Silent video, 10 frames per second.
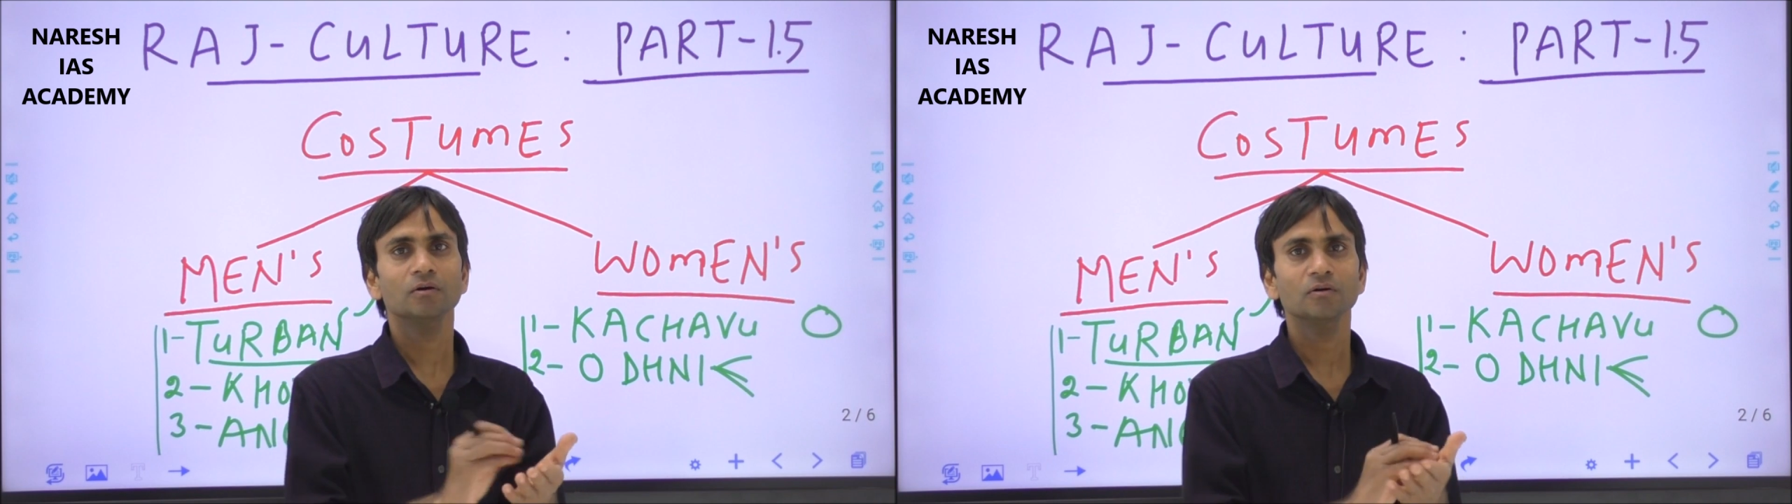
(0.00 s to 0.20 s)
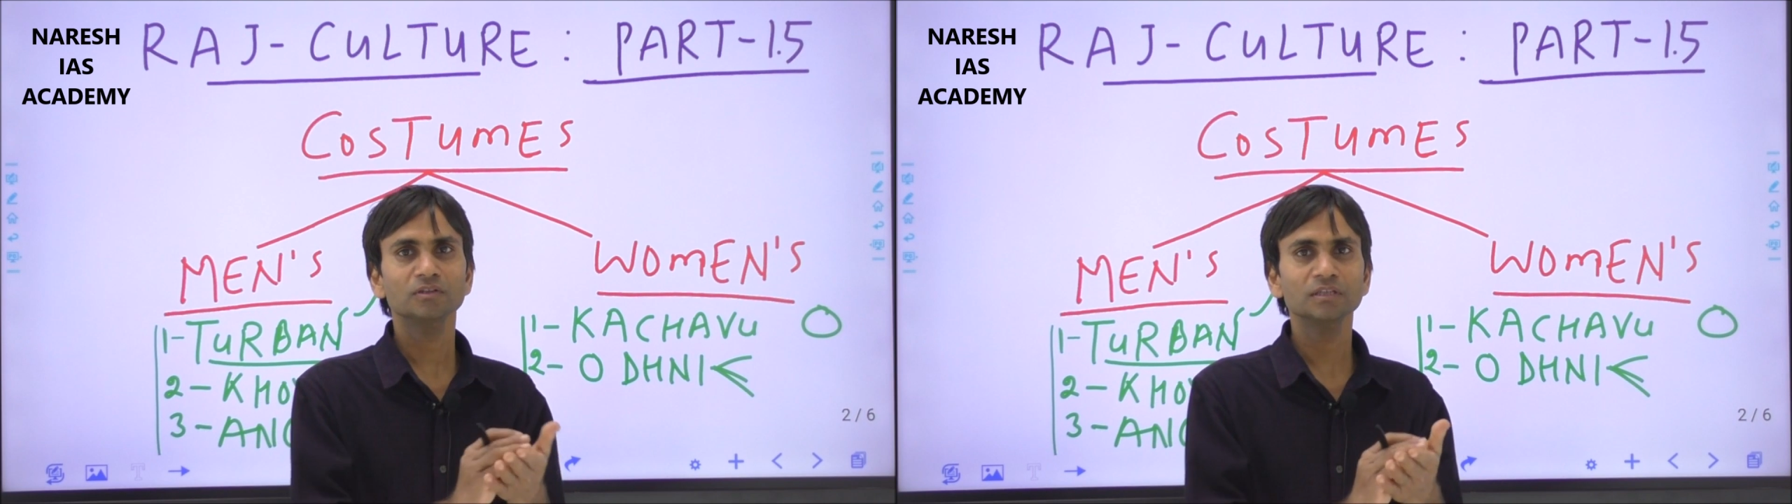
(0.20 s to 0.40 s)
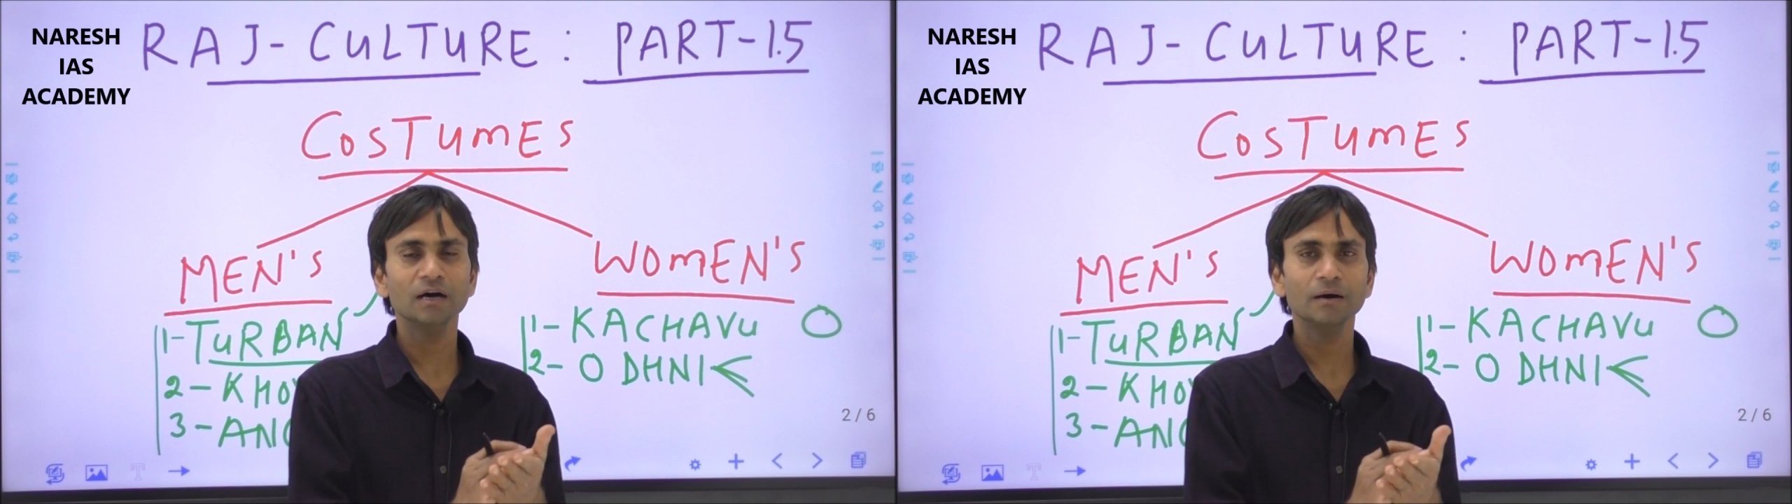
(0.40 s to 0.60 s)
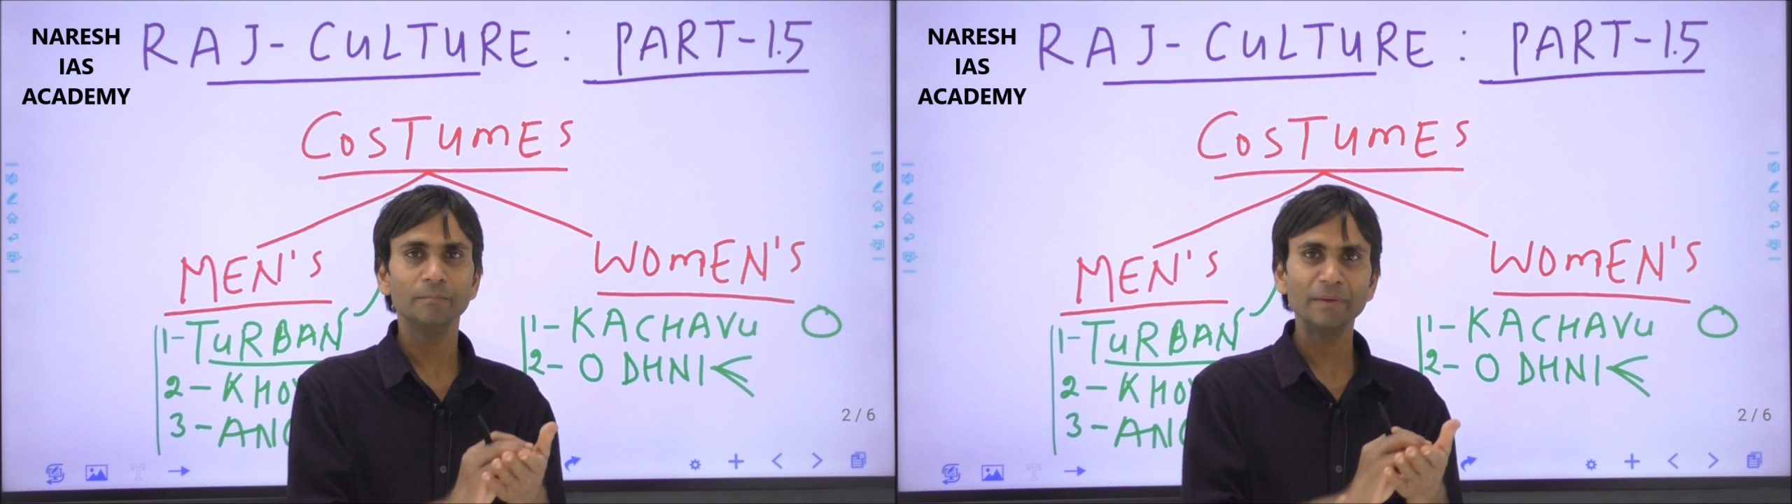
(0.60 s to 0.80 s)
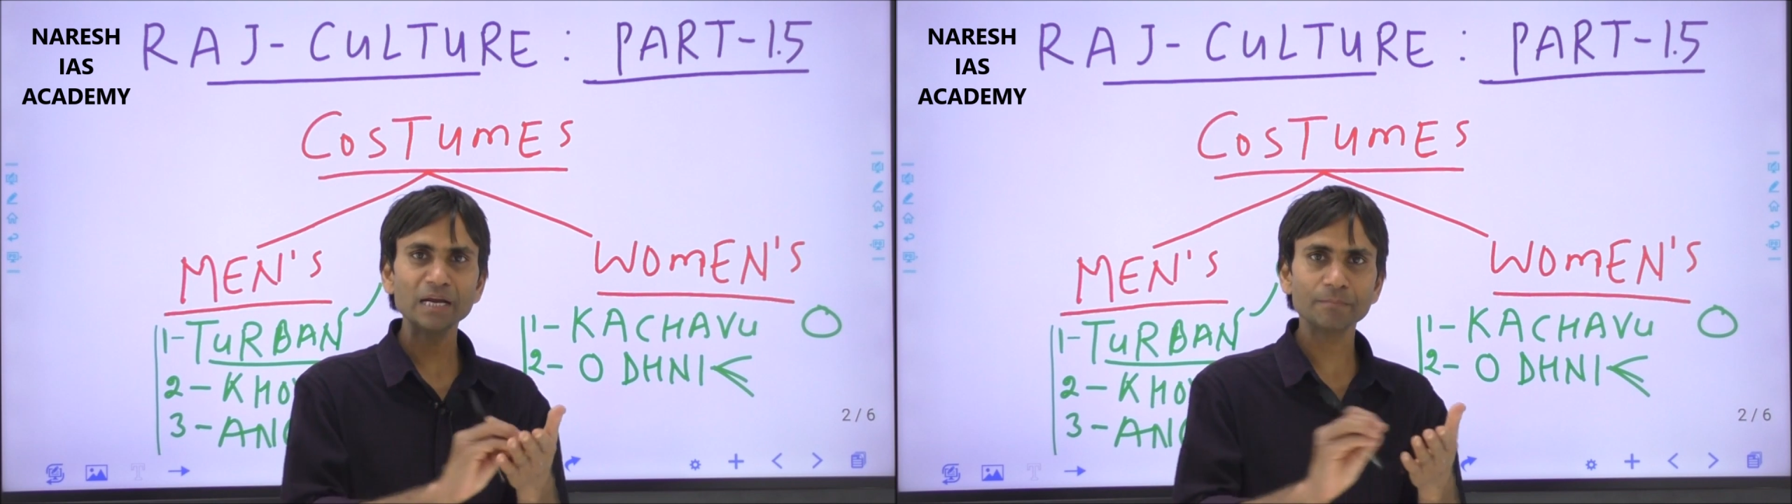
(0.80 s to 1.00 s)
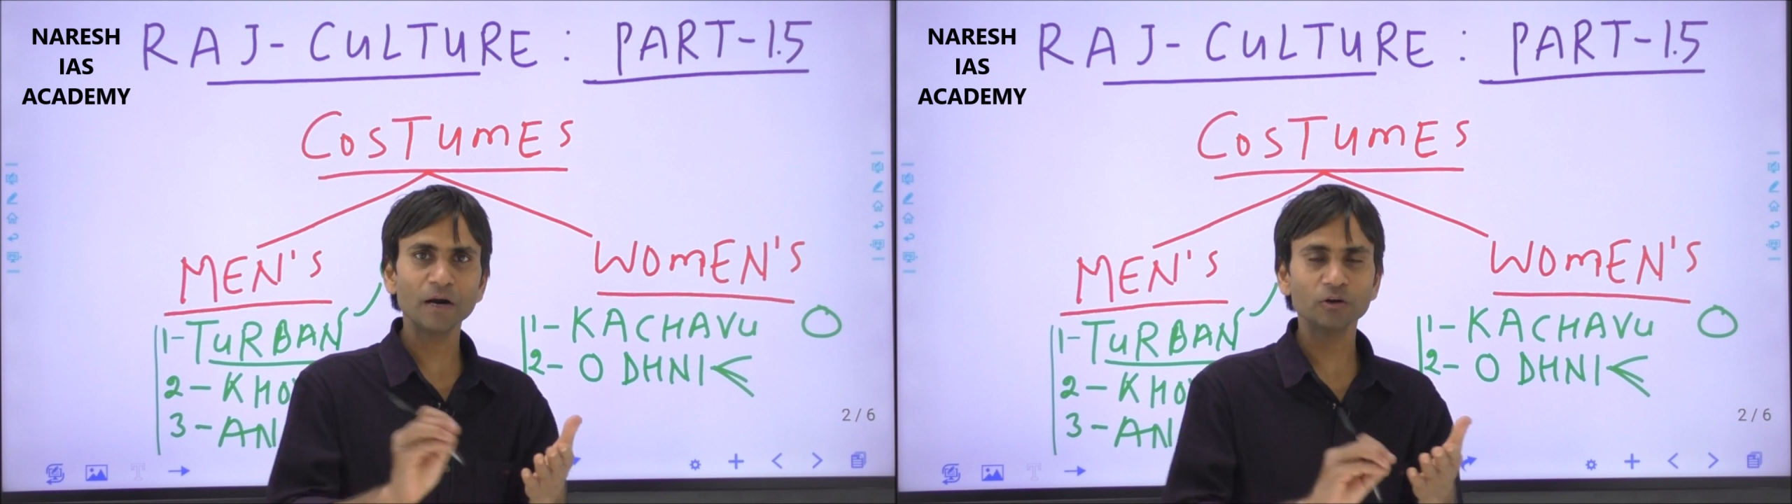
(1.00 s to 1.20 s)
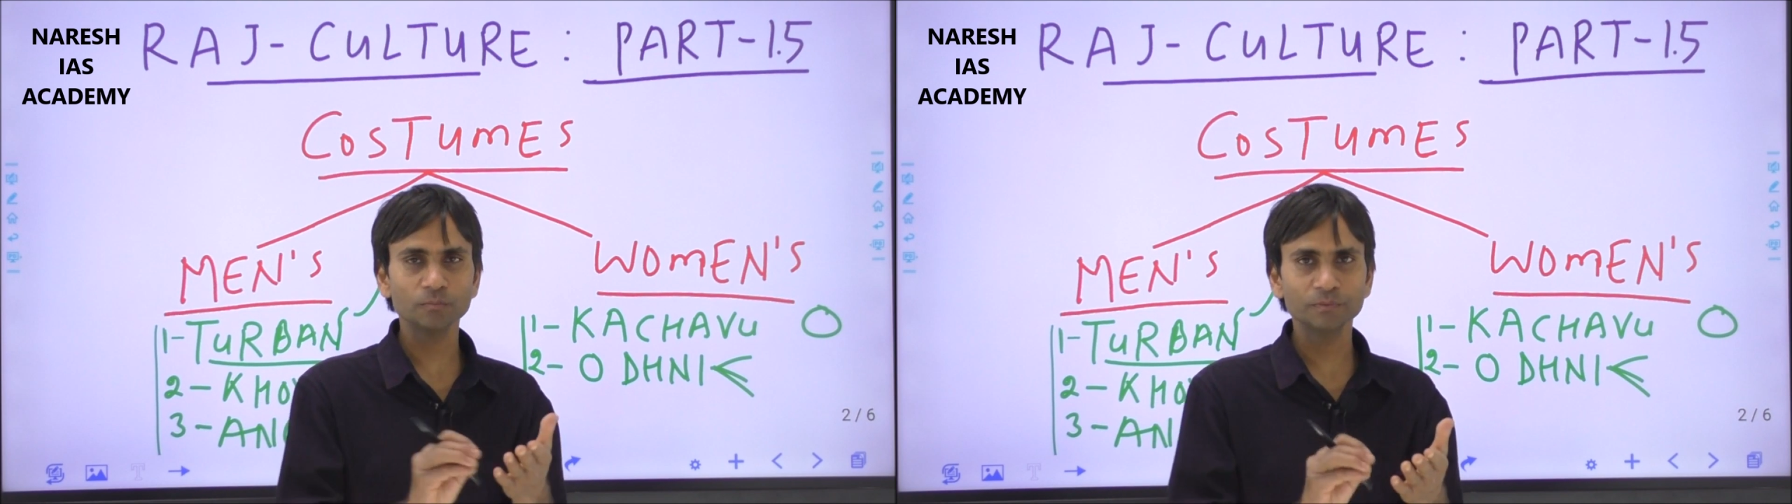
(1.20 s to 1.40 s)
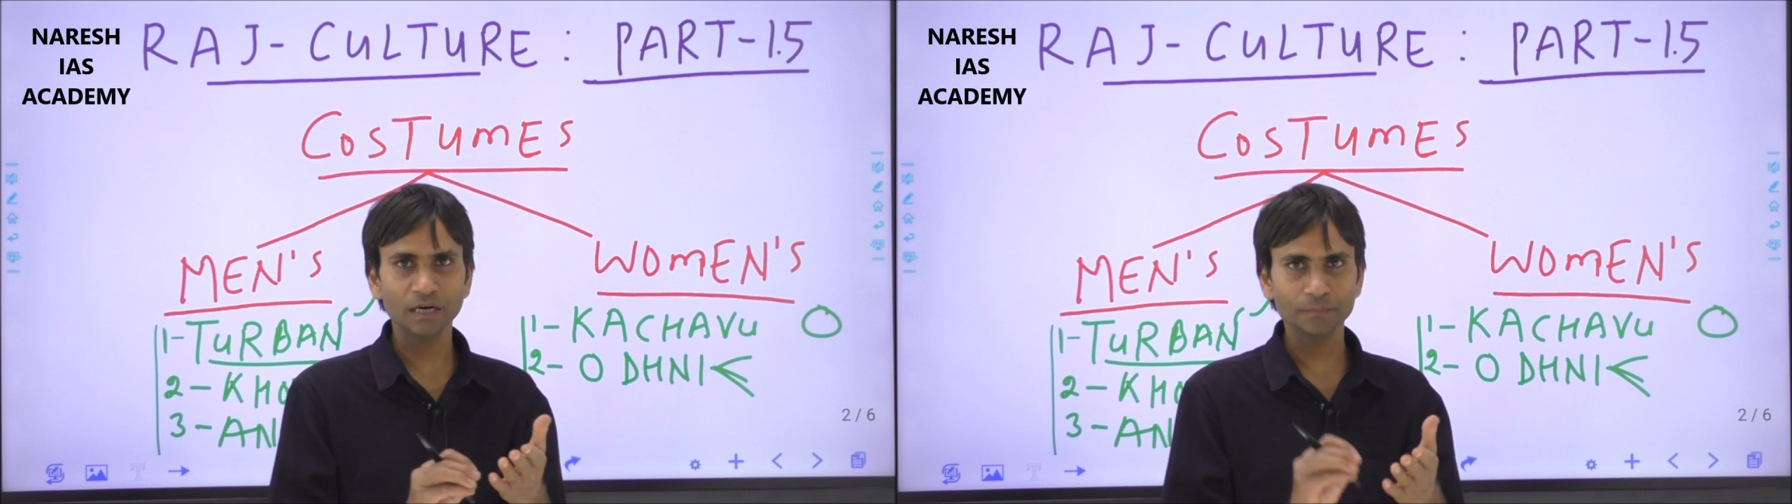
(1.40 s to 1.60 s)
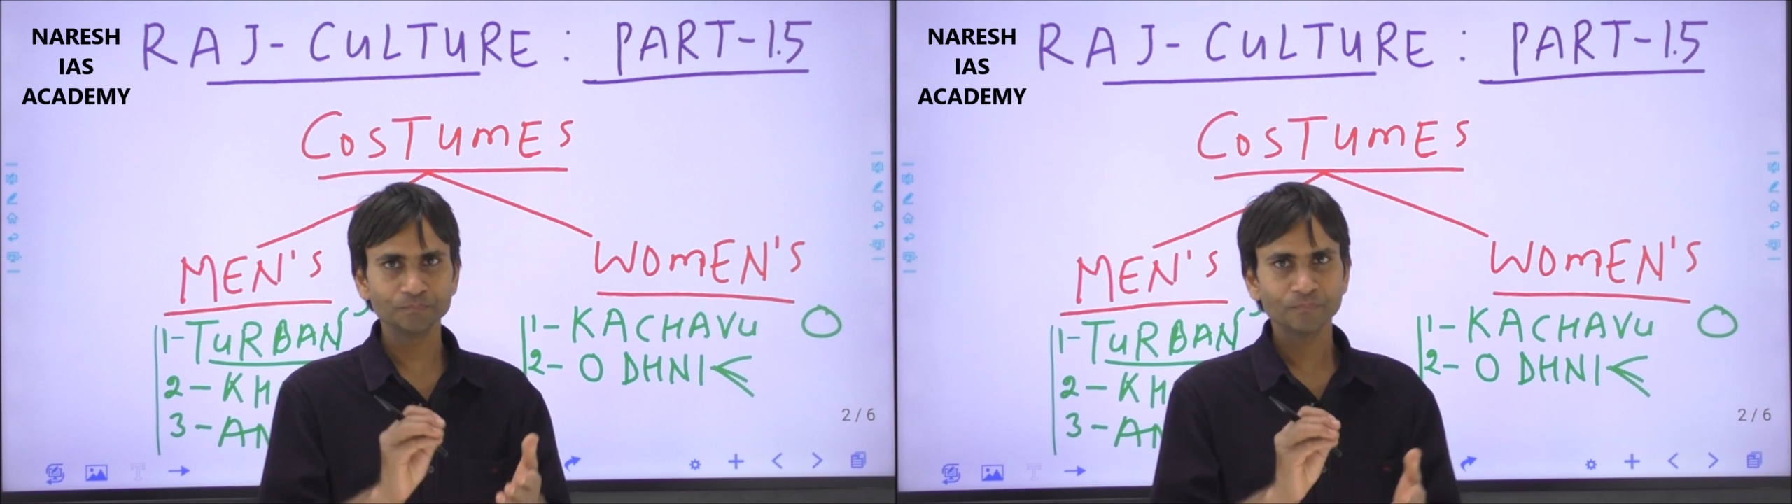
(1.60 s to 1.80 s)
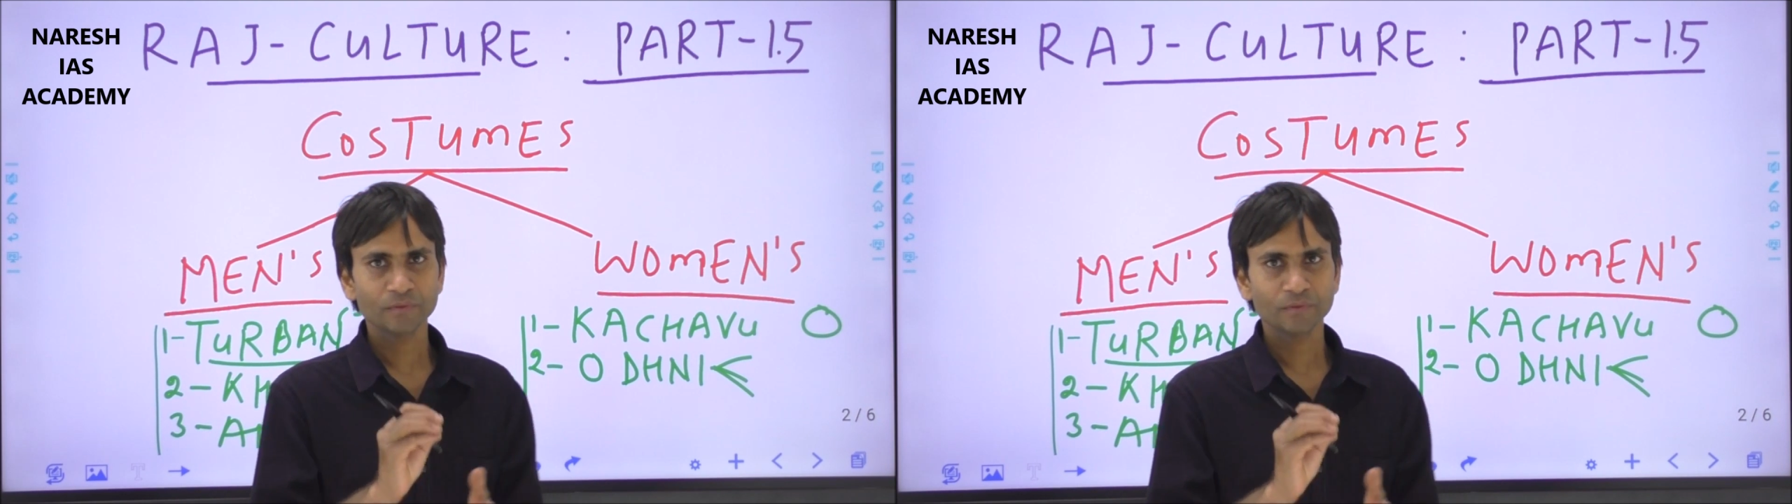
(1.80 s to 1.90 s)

on the main part of the